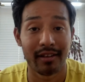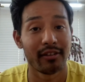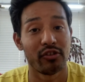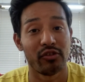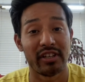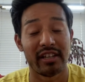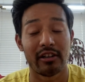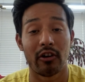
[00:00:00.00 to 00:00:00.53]
you
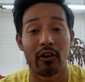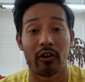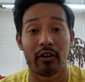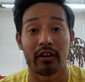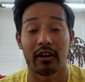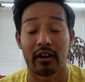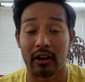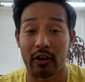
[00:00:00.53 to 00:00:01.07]
need
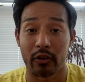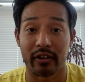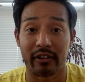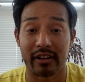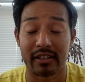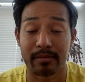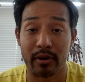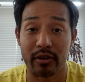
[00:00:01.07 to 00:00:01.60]
a longer
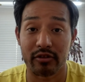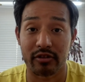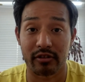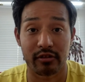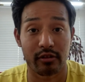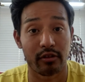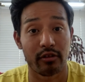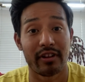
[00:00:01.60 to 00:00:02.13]
exposure,
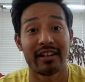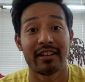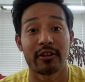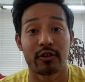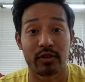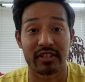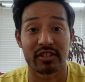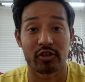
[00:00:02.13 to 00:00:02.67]
so you
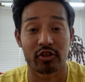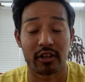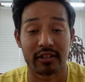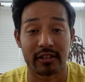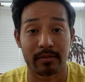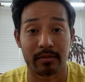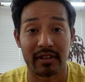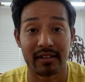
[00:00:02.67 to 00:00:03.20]
increase the shutter
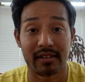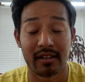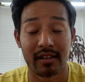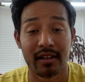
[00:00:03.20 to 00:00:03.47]
speed.